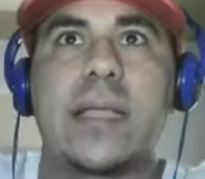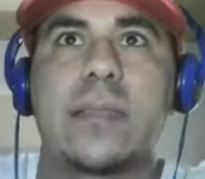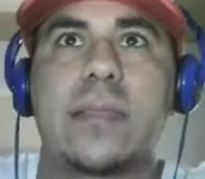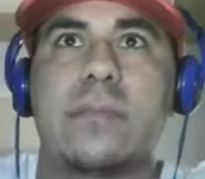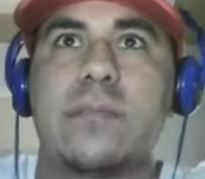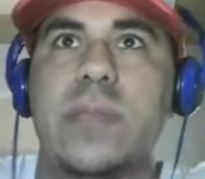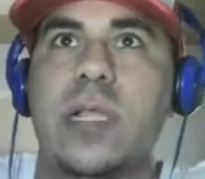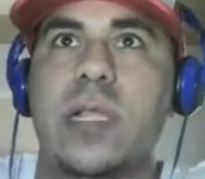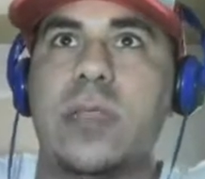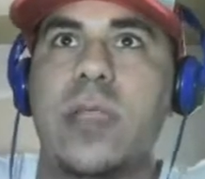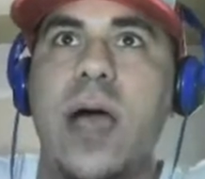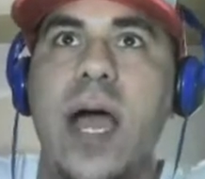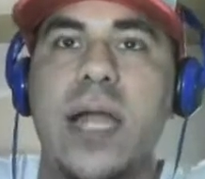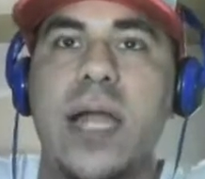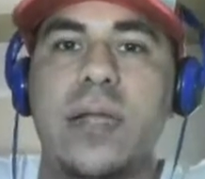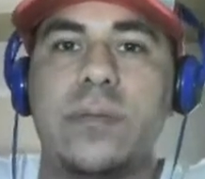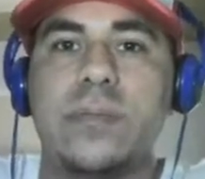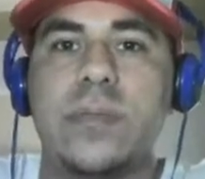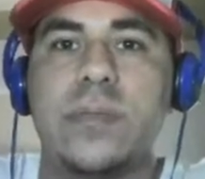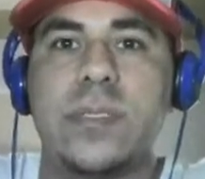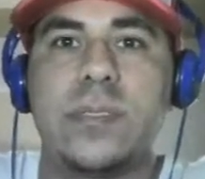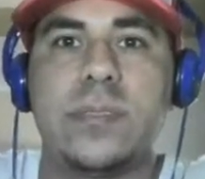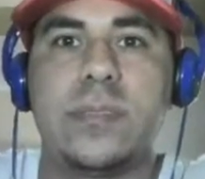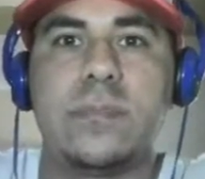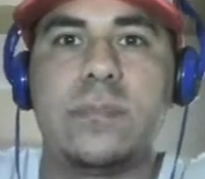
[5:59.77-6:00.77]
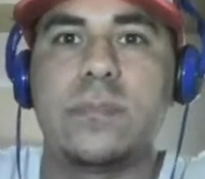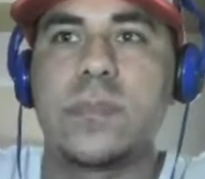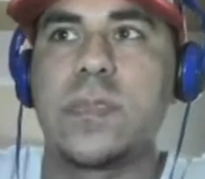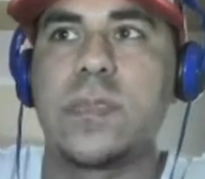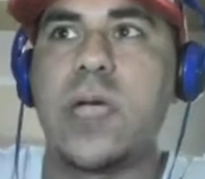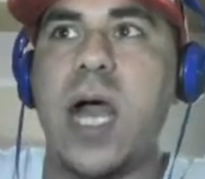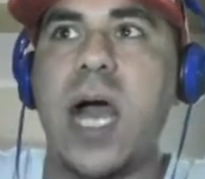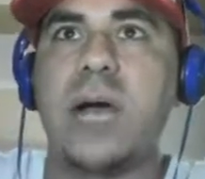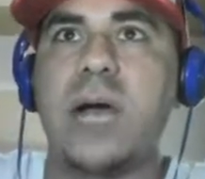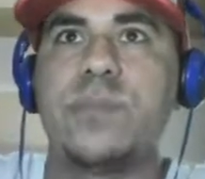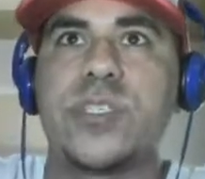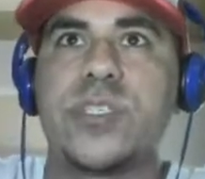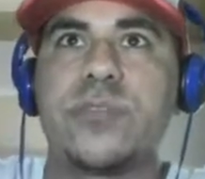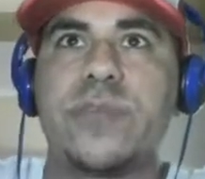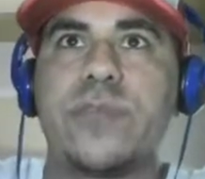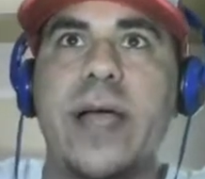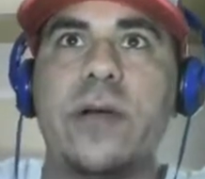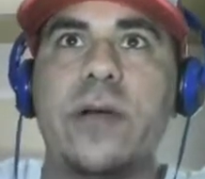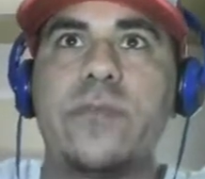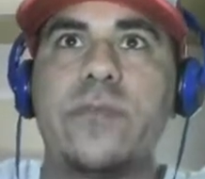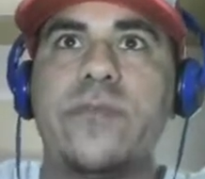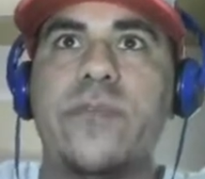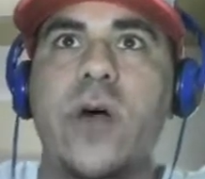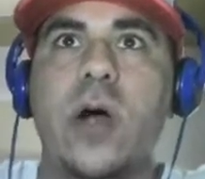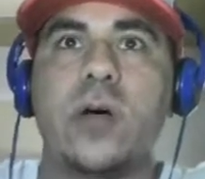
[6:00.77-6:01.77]
a lot of cops
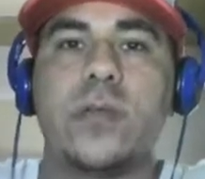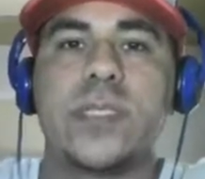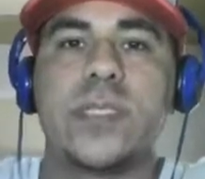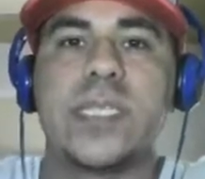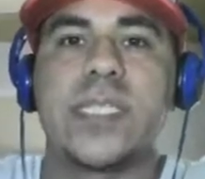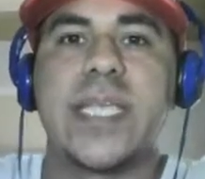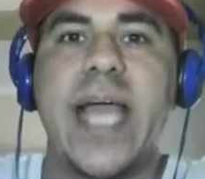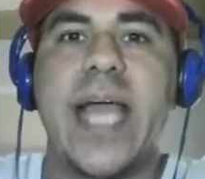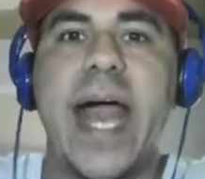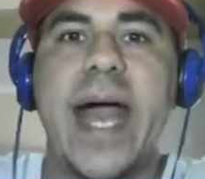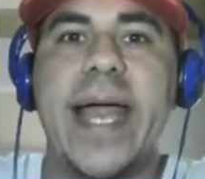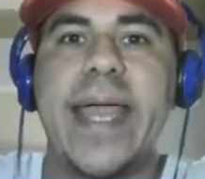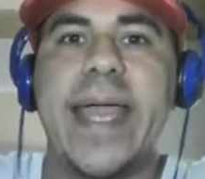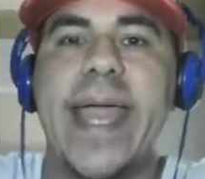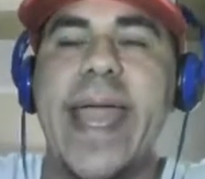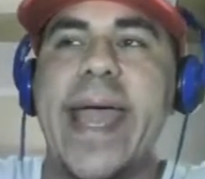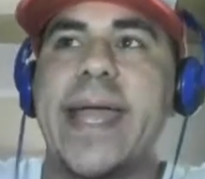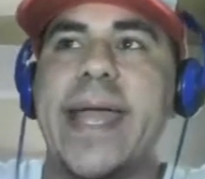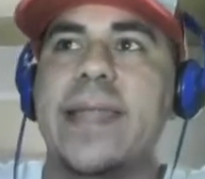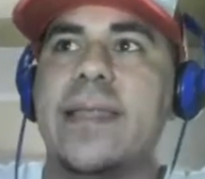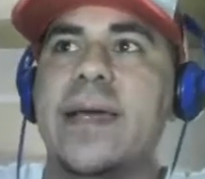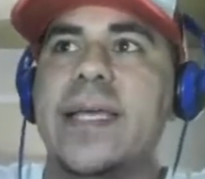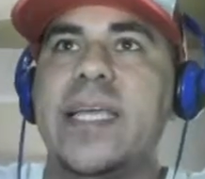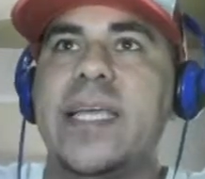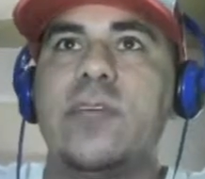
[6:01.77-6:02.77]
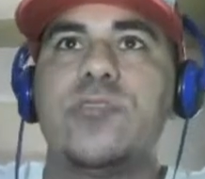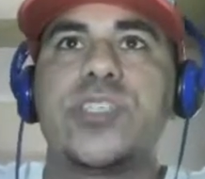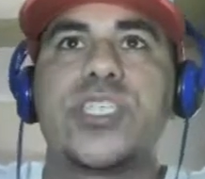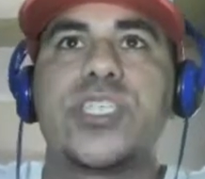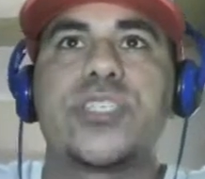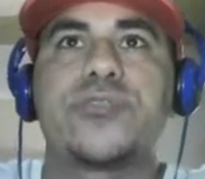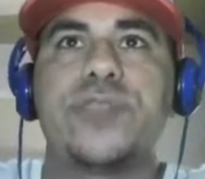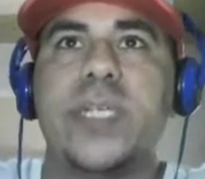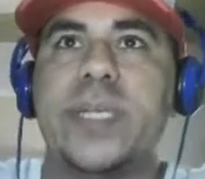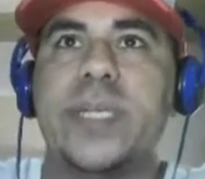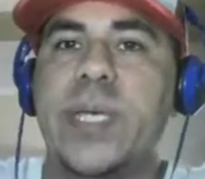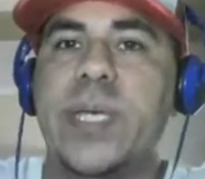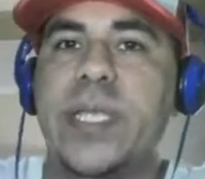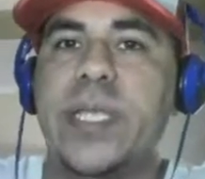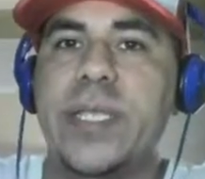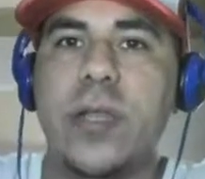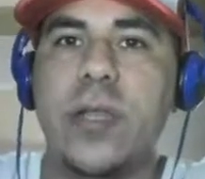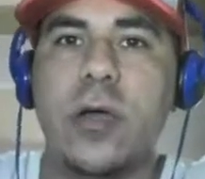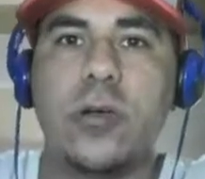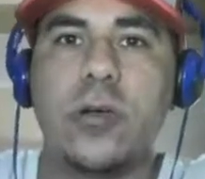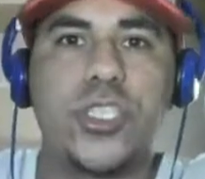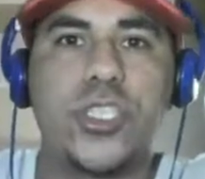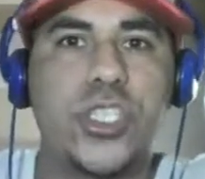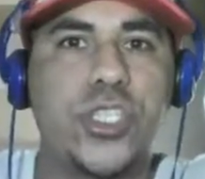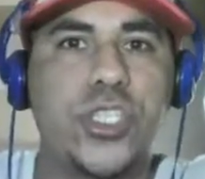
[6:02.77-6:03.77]
around following this guy, and he was screaming, you
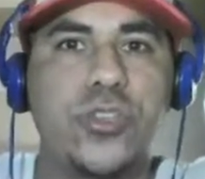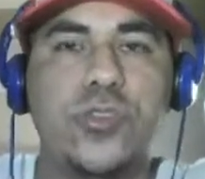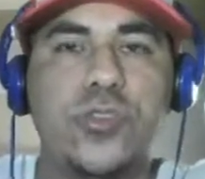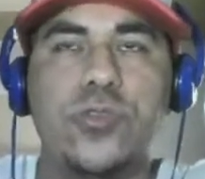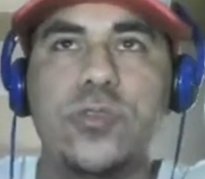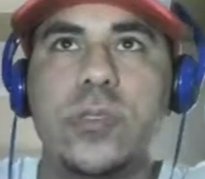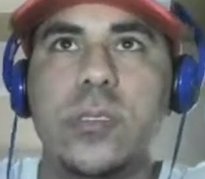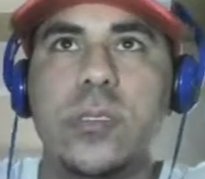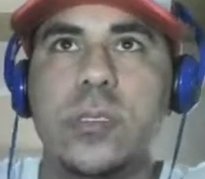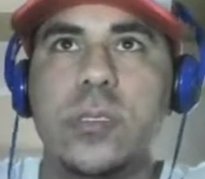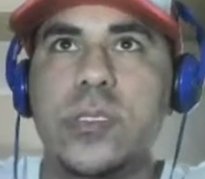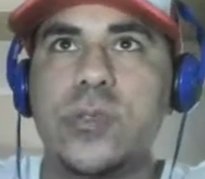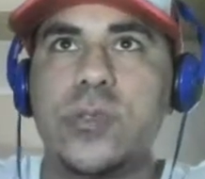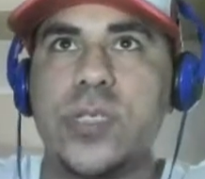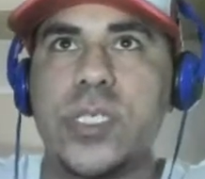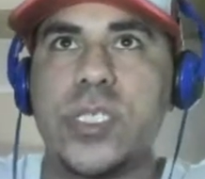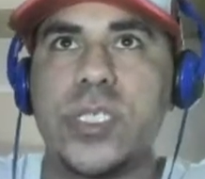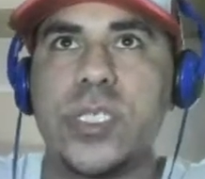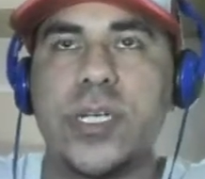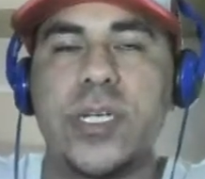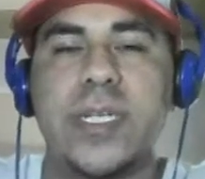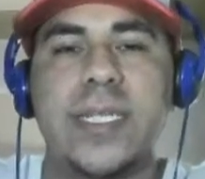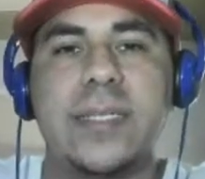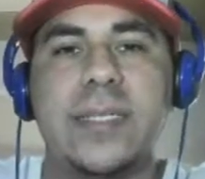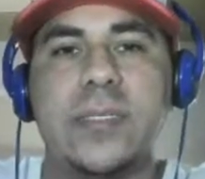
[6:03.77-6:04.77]
know, shoot, to a certain,